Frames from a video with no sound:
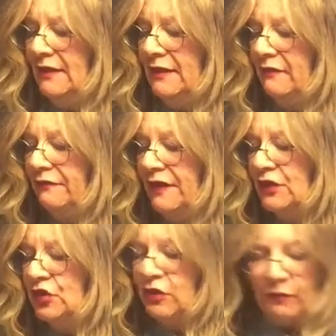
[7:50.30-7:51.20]
they're
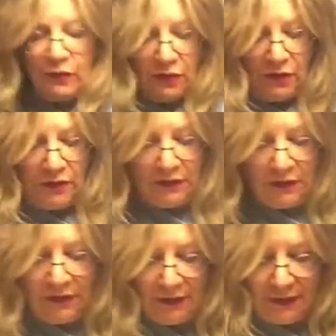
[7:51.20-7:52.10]
vegetable
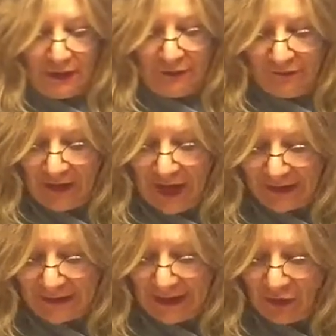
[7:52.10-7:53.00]

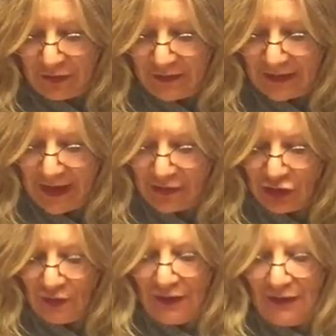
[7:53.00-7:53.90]
fats. They are
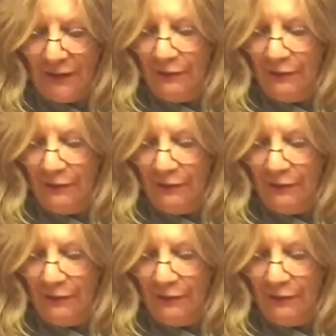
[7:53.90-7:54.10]
saturated,